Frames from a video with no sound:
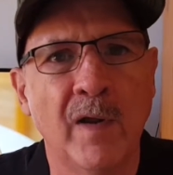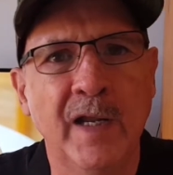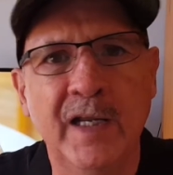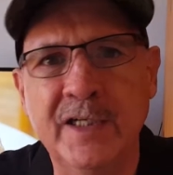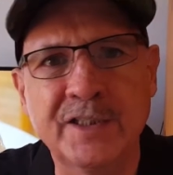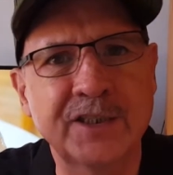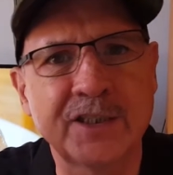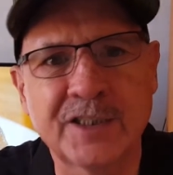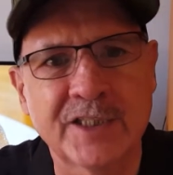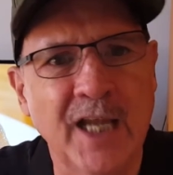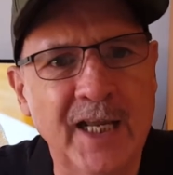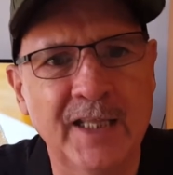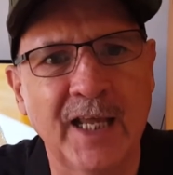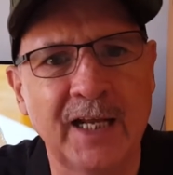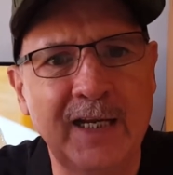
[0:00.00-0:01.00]
He doesn't
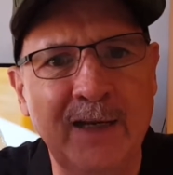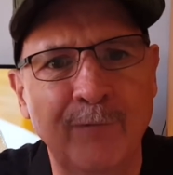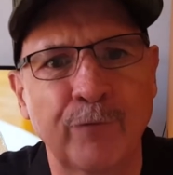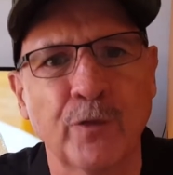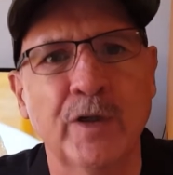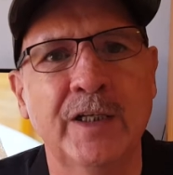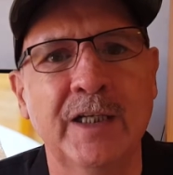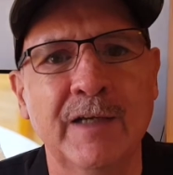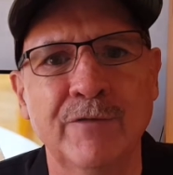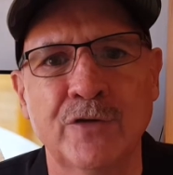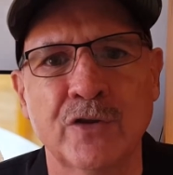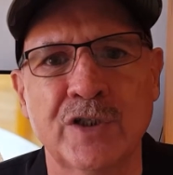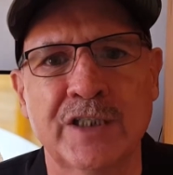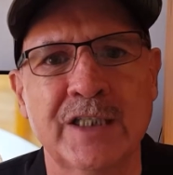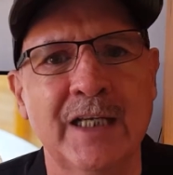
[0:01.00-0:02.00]
say that. He forgives
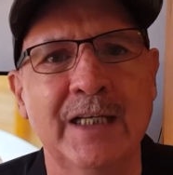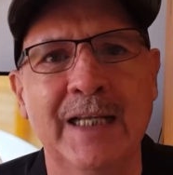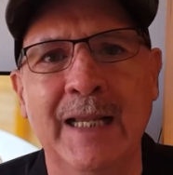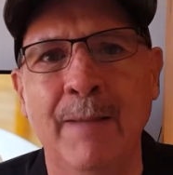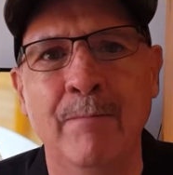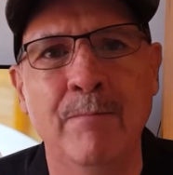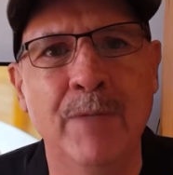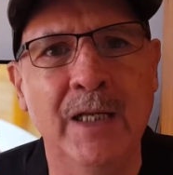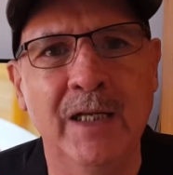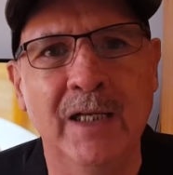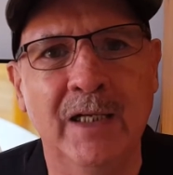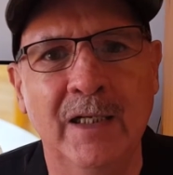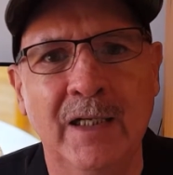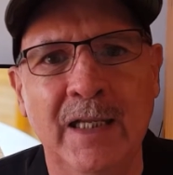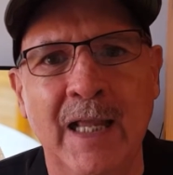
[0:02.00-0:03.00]
your sin
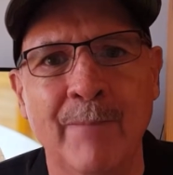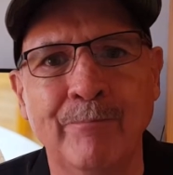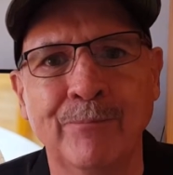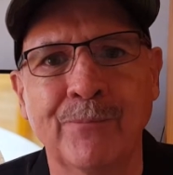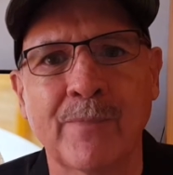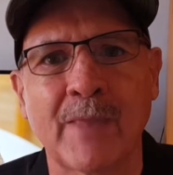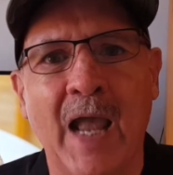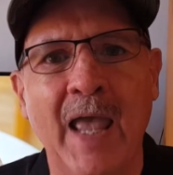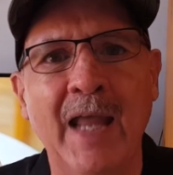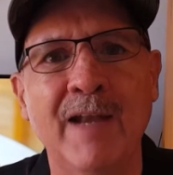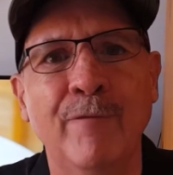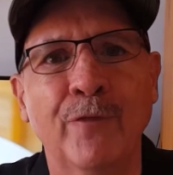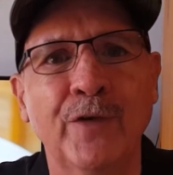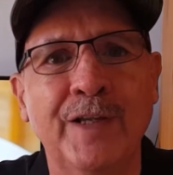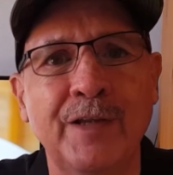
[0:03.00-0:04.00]
immediately, and he
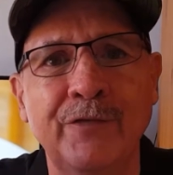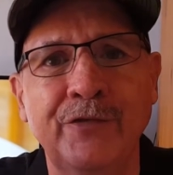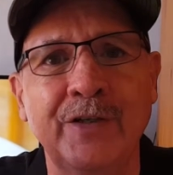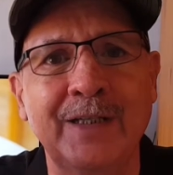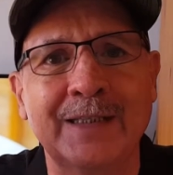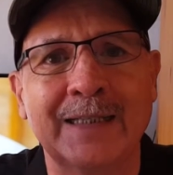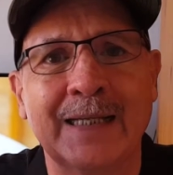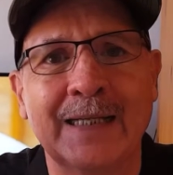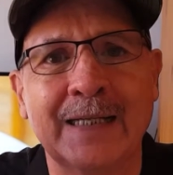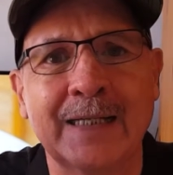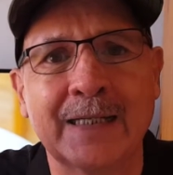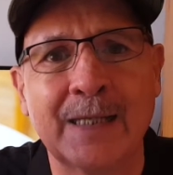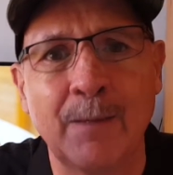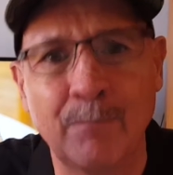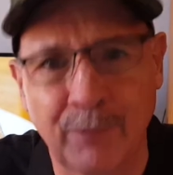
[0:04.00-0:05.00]
forgives it
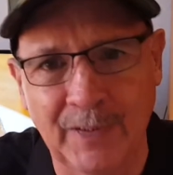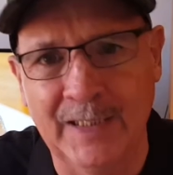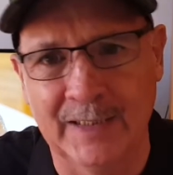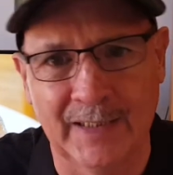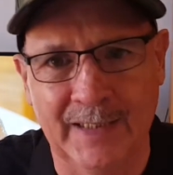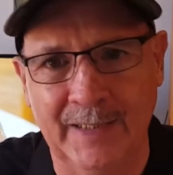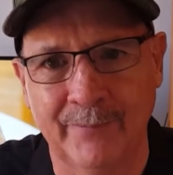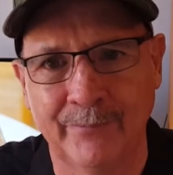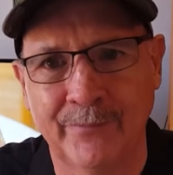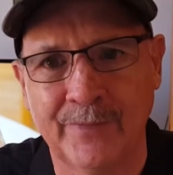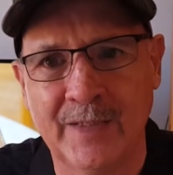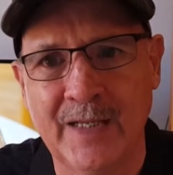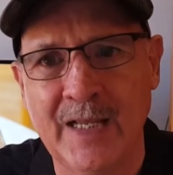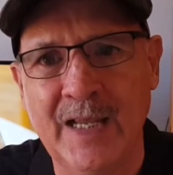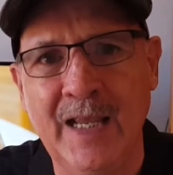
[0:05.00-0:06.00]
completely.
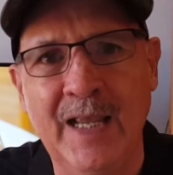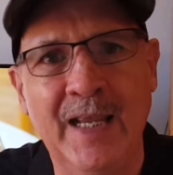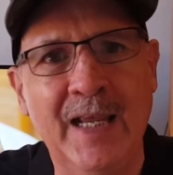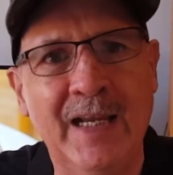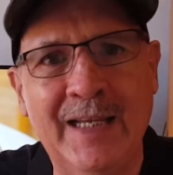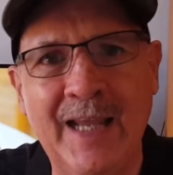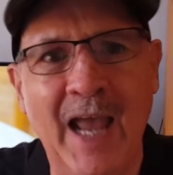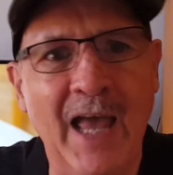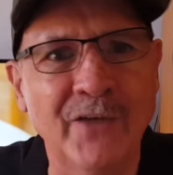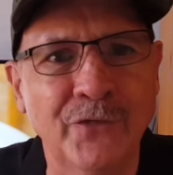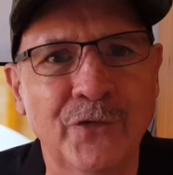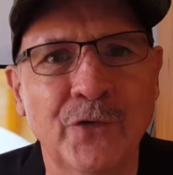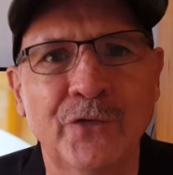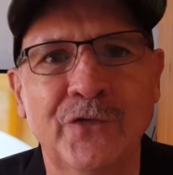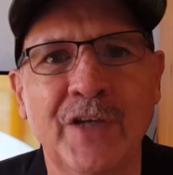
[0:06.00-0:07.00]
He
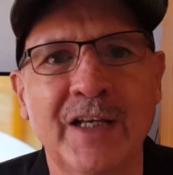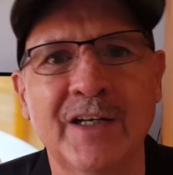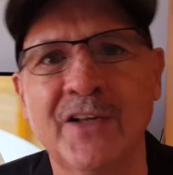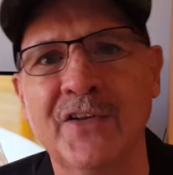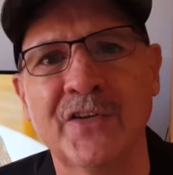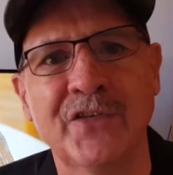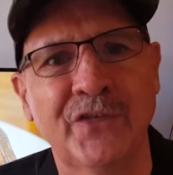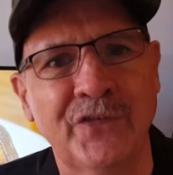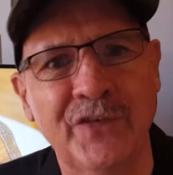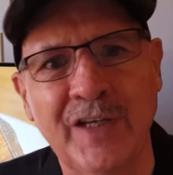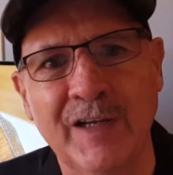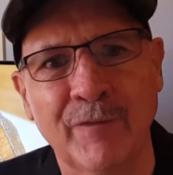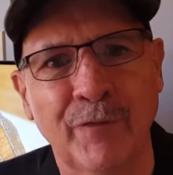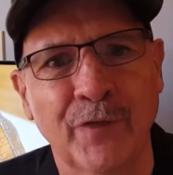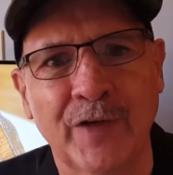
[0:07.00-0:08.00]
casts your sin into the
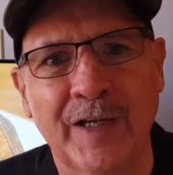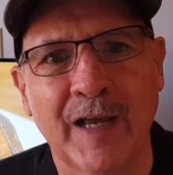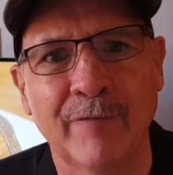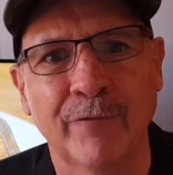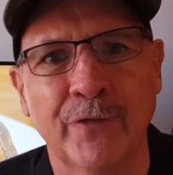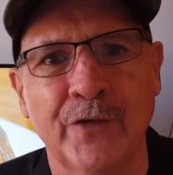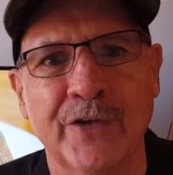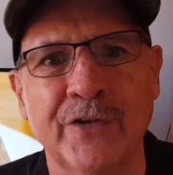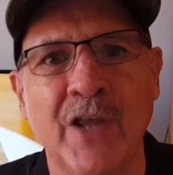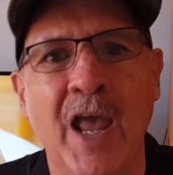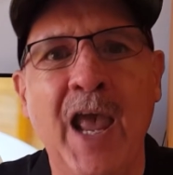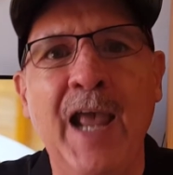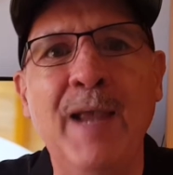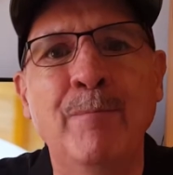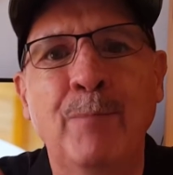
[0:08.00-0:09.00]
sea of forgetfulness.
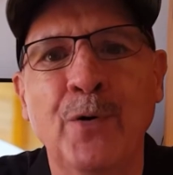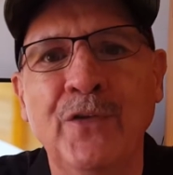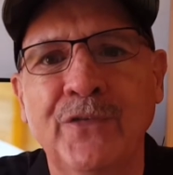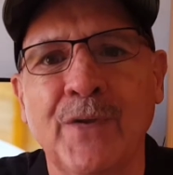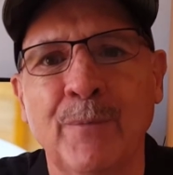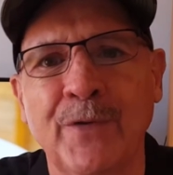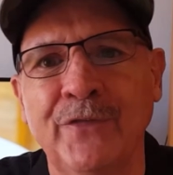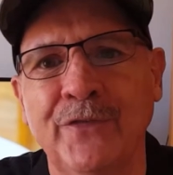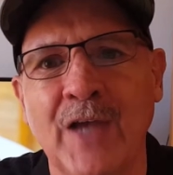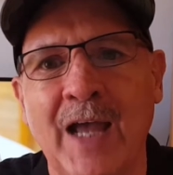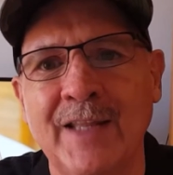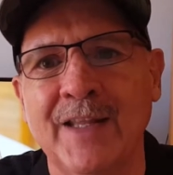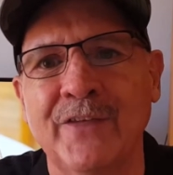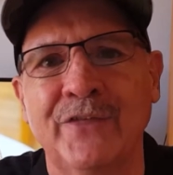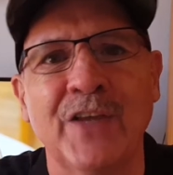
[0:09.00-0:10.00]
He puts up a
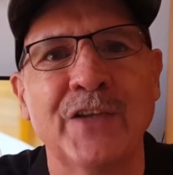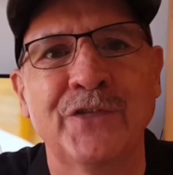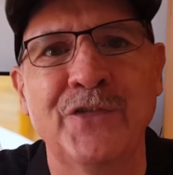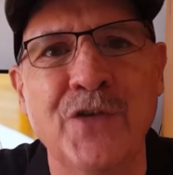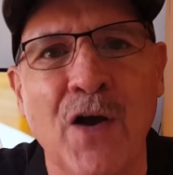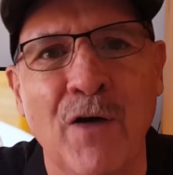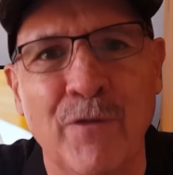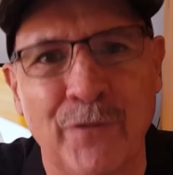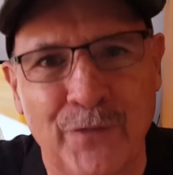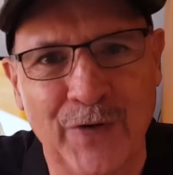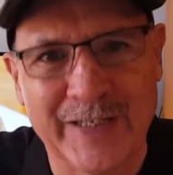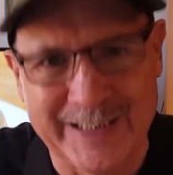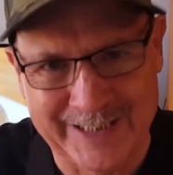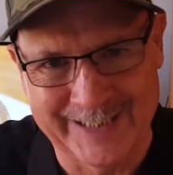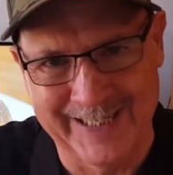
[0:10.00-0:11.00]
sign that says, no
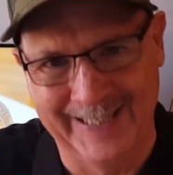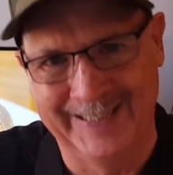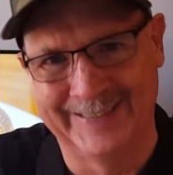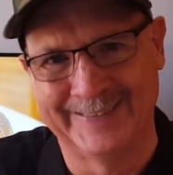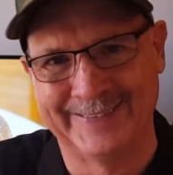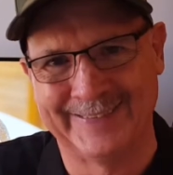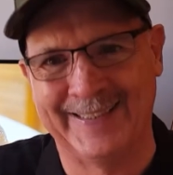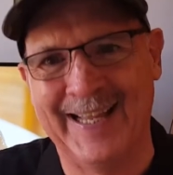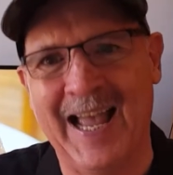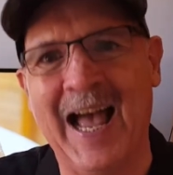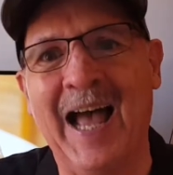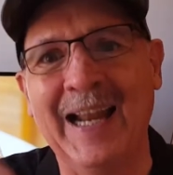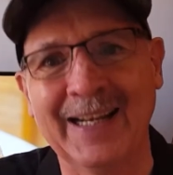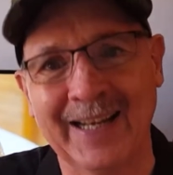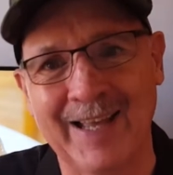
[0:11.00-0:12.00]
fishing.
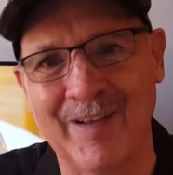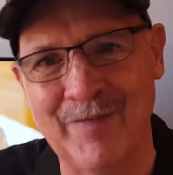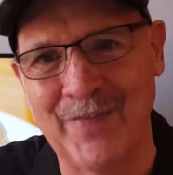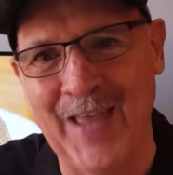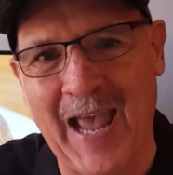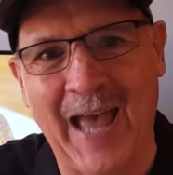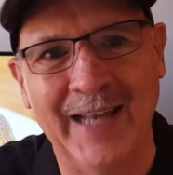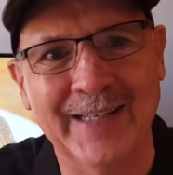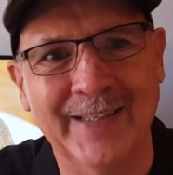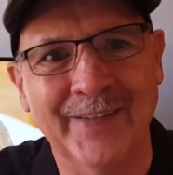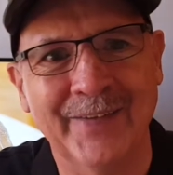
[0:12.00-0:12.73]
I love that.